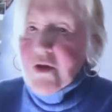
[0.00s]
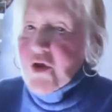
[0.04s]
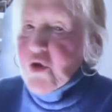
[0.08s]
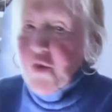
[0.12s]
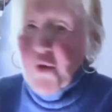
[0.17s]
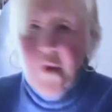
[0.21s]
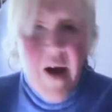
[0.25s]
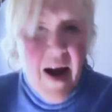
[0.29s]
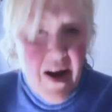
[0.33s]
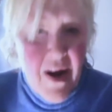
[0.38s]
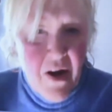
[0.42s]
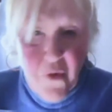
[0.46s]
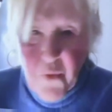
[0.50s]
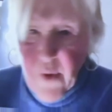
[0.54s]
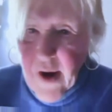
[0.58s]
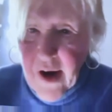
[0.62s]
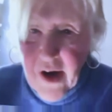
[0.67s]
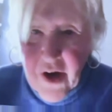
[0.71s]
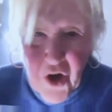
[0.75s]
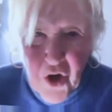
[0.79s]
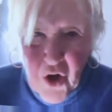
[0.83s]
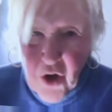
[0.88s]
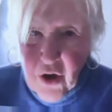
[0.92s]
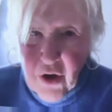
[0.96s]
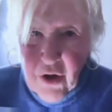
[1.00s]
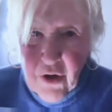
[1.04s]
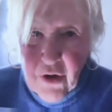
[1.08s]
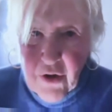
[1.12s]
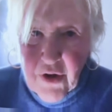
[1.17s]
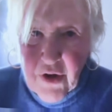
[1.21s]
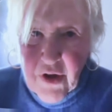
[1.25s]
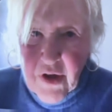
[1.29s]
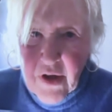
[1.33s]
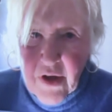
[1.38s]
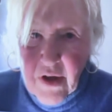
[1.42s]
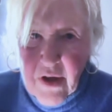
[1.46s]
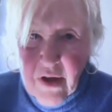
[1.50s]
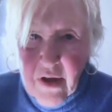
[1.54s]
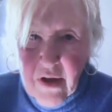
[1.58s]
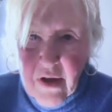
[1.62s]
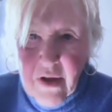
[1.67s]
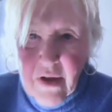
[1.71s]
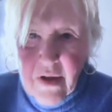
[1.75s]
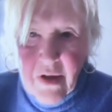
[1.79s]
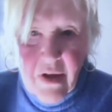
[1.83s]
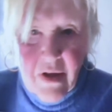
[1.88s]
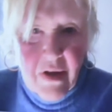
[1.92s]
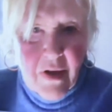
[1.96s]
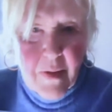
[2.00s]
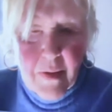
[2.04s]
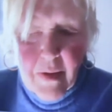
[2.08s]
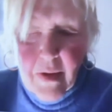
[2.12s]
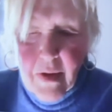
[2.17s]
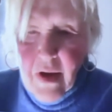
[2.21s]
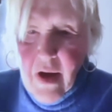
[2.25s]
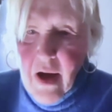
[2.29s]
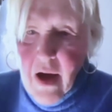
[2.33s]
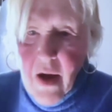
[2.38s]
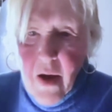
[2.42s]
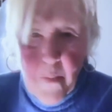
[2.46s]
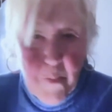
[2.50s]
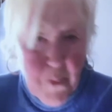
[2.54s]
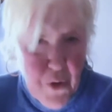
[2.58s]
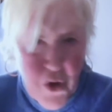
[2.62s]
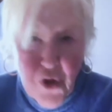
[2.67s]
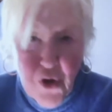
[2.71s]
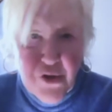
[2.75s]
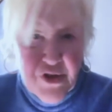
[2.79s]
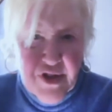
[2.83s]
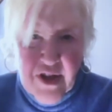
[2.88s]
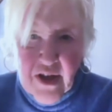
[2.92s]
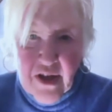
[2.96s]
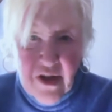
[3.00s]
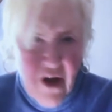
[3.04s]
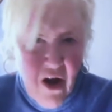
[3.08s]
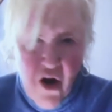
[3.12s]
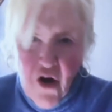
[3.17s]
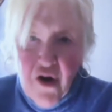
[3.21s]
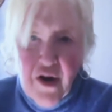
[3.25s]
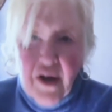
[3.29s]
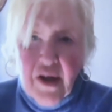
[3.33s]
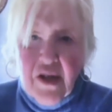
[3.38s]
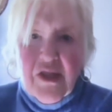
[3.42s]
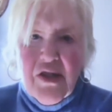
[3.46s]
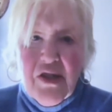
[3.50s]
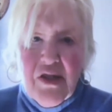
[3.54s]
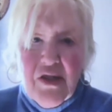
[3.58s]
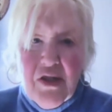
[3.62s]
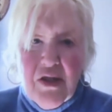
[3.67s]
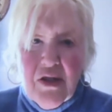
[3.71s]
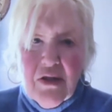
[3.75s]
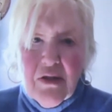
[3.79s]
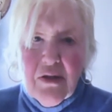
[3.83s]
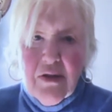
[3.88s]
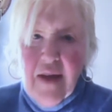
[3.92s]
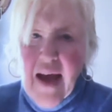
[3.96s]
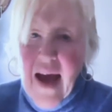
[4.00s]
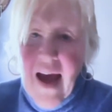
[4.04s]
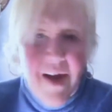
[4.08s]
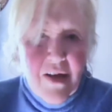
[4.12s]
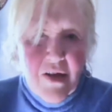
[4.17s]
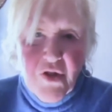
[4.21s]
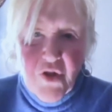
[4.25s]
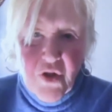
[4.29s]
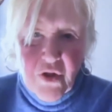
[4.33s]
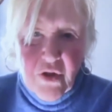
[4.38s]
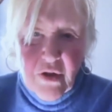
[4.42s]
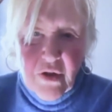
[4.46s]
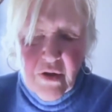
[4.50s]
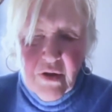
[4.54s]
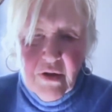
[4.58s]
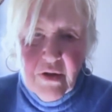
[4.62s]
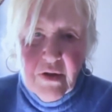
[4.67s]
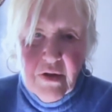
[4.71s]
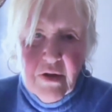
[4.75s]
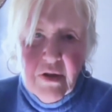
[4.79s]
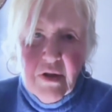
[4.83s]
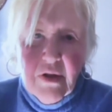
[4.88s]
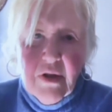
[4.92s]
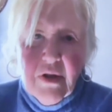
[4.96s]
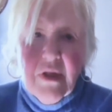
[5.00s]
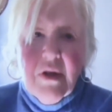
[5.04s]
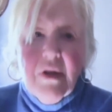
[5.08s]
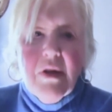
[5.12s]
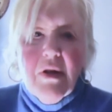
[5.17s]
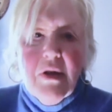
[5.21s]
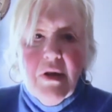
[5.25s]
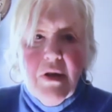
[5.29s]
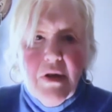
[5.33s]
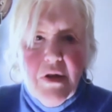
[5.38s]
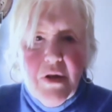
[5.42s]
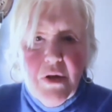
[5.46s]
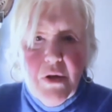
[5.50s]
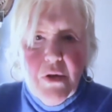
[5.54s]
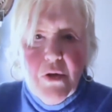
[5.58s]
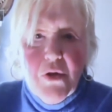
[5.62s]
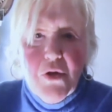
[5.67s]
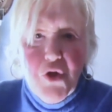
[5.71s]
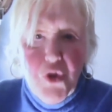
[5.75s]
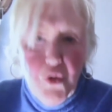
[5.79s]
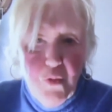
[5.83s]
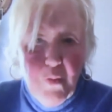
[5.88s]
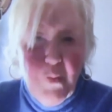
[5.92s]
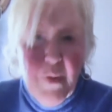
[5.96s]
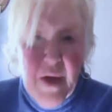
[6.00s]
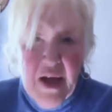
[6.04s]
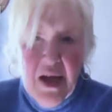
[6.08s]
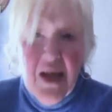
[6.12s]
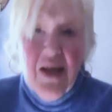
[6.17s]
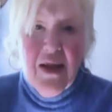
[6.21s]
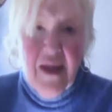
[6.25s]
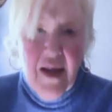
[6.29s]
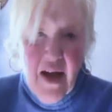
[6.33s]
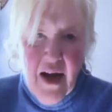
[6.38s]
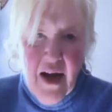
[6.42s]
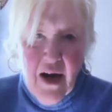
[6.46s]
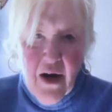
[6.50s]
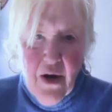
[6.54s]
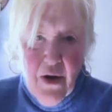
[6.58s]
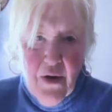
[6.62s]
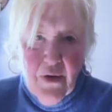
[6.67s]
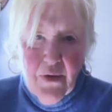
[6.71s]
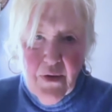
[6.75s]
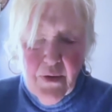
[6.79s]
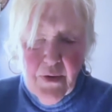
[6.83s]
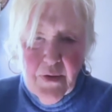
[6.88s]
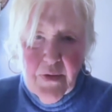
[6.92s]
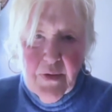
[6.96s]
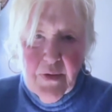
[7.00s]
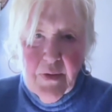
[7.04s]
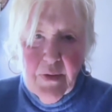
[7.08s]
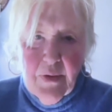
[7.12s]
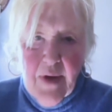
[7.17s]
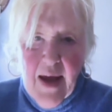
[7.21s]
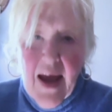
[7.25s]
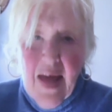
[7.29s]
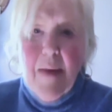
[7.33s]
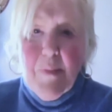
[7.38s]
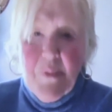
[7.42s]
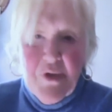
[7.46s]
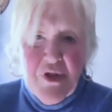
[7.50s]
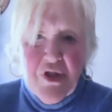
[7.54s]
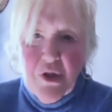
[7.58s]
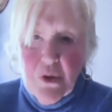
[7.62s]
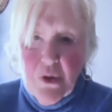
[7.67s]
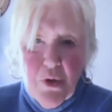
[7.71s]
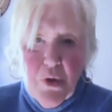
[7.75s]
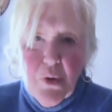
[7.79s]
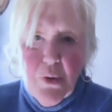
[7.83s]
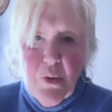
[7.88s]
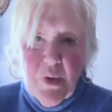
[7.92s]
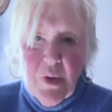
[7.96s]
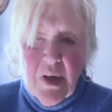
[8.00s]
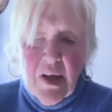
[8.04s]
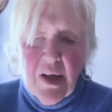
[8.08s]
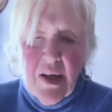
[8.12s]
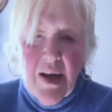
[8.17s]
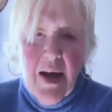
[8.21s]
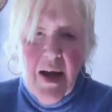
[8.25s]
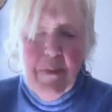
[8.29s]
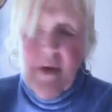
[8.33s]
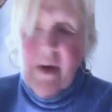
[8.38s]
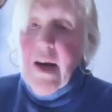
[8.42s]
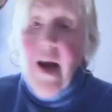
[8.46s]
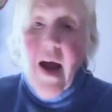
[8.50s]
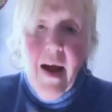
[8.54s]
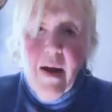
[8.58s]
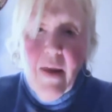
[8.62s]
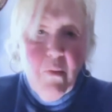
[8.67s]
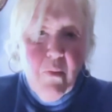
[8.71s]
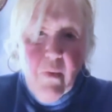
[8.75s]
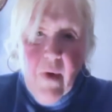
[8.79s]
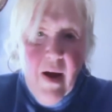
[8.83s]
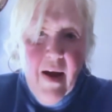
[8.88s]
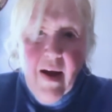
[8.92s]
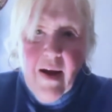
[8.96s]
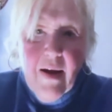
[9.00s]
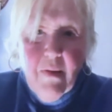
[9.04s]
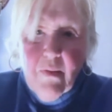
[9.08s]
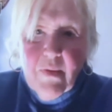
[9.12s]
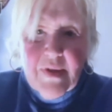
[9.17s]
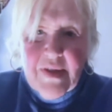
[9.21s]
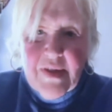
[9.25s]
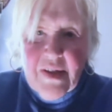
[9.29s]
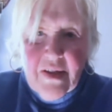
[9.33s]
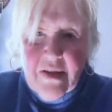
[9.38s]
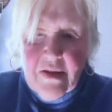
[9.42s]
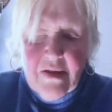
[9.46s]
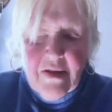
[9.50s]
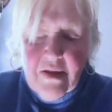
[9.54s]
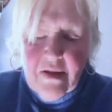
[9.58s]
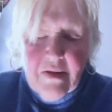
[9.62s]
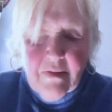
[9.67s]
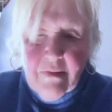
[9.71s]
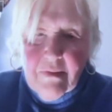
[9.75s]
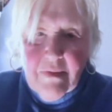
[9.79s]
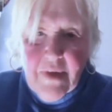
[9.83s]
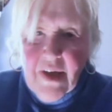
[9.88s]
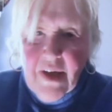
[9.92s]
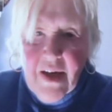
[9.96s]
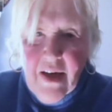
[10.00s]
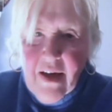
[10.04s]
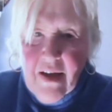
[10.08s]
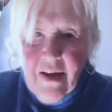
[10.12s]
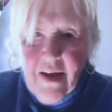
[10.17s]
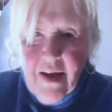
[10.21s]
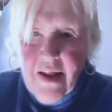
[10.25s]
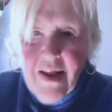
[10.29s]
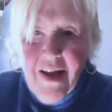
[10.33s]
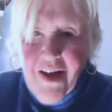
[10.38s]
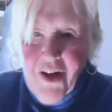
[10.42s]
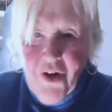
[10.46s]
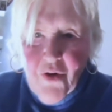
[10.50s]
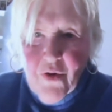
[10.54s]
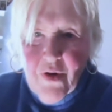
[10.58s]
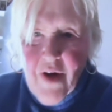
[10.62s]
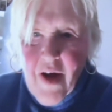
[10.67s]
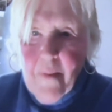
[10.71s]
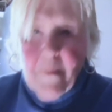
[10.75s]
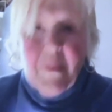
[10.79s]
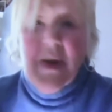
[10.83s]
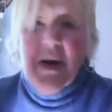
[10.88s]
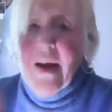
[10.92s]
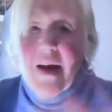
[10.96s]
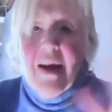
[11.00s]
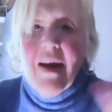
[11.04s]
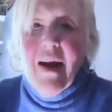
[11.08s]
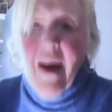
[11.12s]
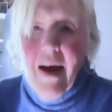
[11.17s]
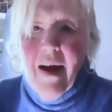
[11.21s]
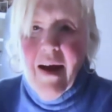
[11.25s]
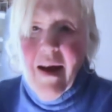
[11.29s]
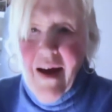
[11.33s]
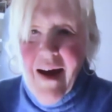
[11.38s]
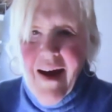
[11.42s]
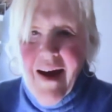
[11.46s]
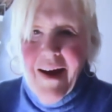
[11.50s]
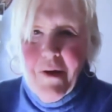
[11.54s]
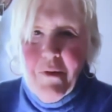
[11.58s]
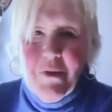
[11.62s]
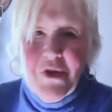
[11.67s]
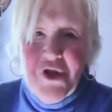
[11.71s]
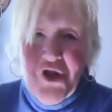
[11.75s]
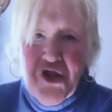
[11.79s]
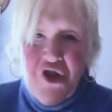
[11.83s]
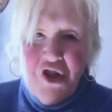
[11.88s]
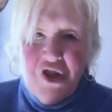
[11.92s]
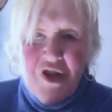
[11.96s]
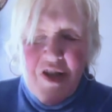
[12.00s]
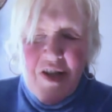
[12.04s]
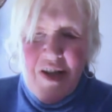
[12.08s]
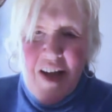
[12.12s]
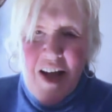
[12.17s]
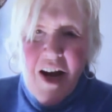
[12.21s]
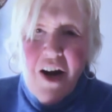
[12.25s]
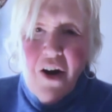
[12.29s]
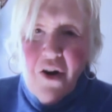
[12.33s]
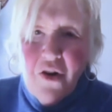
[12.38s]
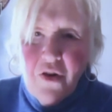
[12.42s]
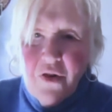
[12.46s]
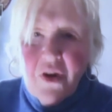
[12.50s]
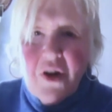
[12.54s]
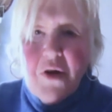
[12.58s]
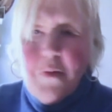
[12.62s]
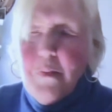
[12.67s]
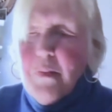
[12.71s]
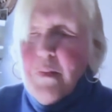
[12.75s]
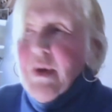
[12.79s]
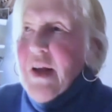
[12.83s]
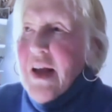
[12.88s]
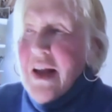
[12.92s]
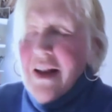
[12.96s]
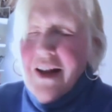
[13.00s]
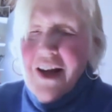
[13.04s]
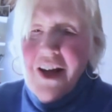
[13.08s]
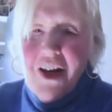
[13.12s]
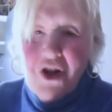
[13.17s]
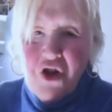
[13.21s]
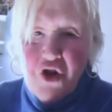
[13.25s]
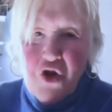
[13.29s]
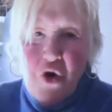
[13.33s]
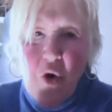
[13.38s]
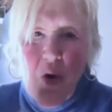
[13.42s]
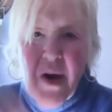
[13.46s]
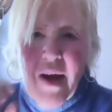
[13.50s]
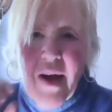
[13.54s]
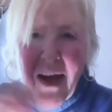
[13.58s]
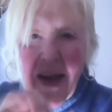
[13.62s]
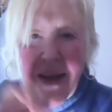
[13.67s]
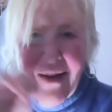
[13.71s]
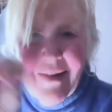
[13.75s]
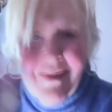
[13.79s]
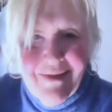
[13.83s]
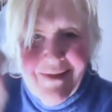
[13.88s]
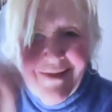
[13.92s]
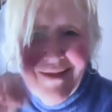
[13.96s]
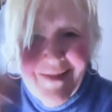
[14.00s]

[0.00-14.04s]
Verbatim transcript: track record person, artist, actor, to be there. Absolutely. I mean, I wasn't leading the theater company. I was just there, completely enjoying it,